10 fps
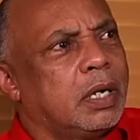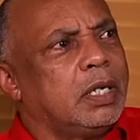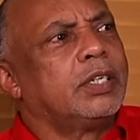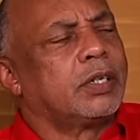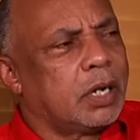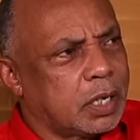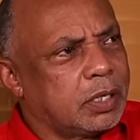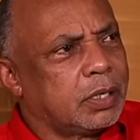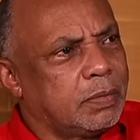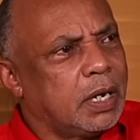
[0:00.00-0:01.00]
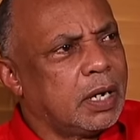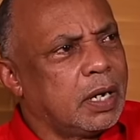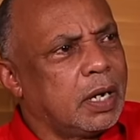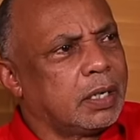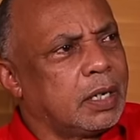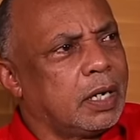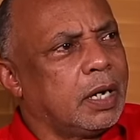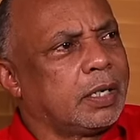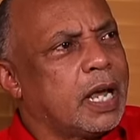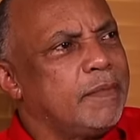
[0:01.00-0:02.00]
Easy Rock, something like that. At
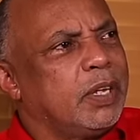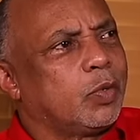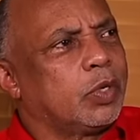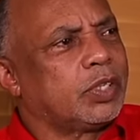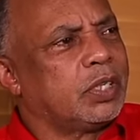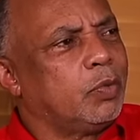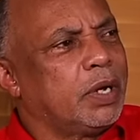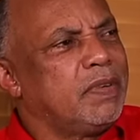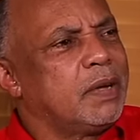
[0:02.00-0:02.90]
that time it was, when